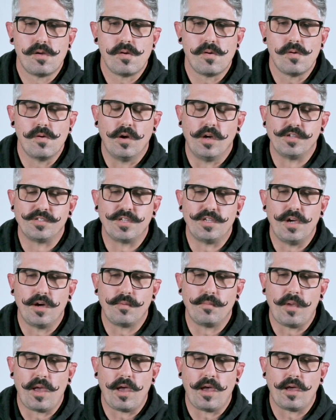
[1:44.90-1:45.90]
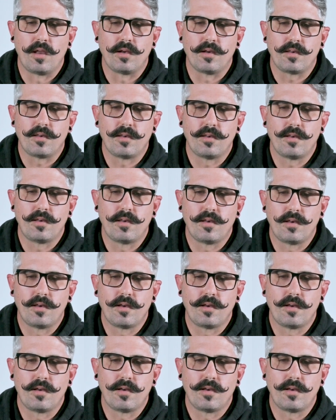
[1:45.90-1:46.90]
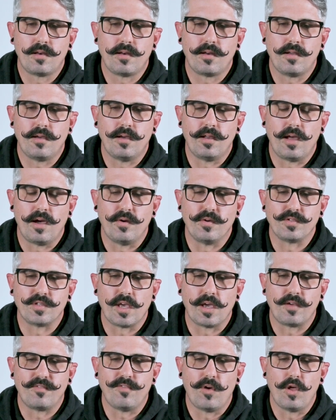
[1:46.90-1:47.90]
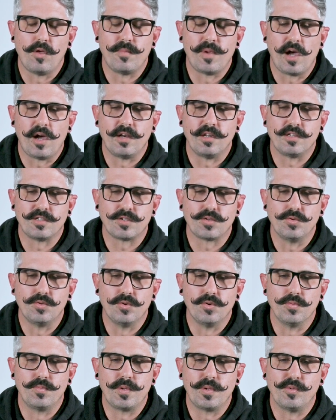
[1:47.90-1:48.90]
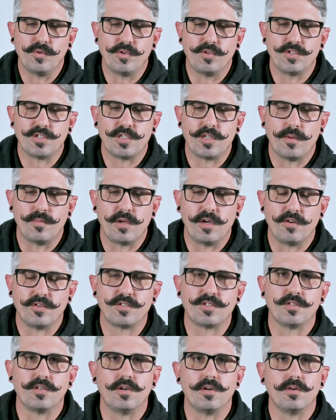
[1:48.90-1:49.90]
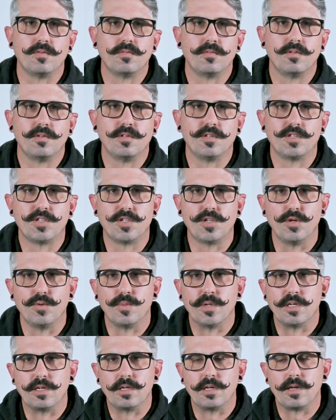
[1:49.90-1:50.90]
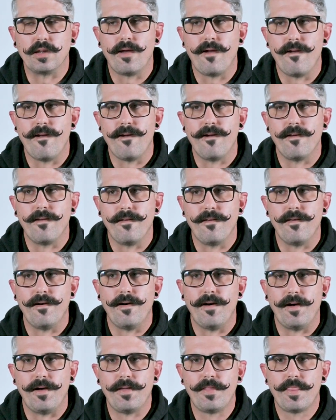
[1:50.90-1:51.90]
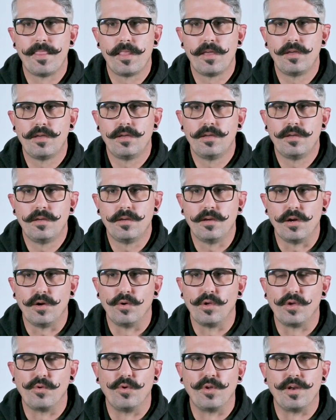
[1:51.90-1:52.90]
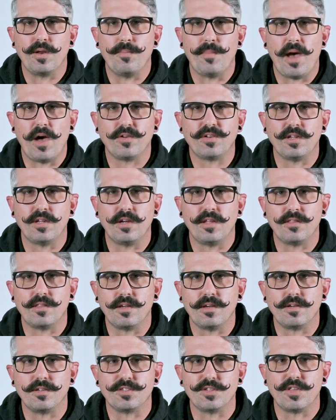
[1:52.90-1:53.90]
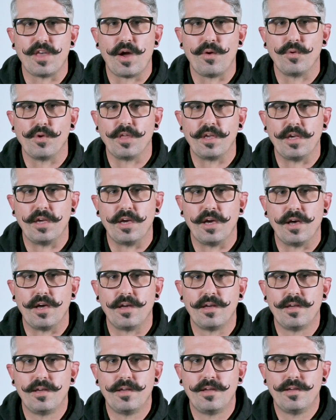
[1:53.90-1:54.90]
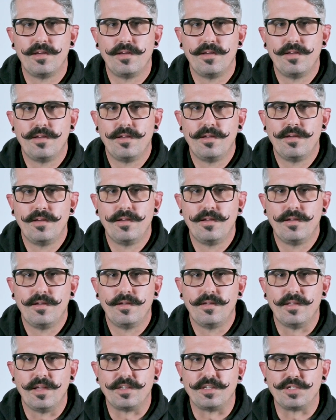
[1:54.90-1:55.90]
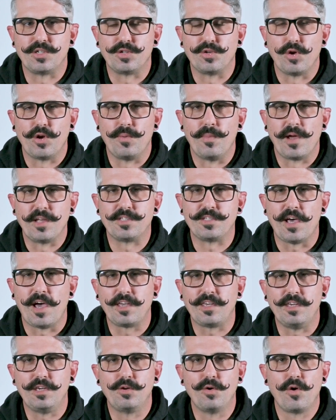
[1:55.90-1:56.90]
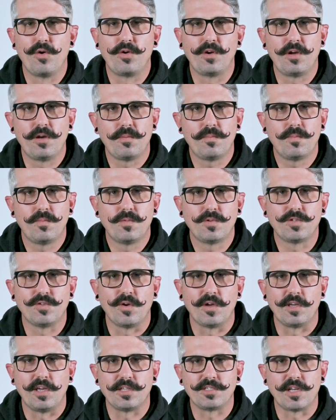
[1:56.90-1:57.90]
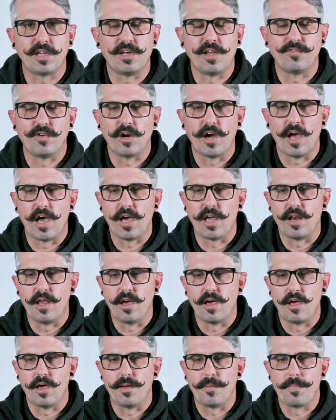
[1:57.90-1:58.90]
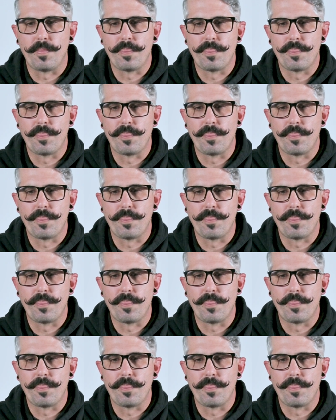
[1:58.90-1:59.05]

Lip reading: was a young man and I was like falling behind in school, people used to tell me I was slow and stupid, and I really wouldn't amount to anything. So that really that destroyed my psyche growing up. So I guess I never have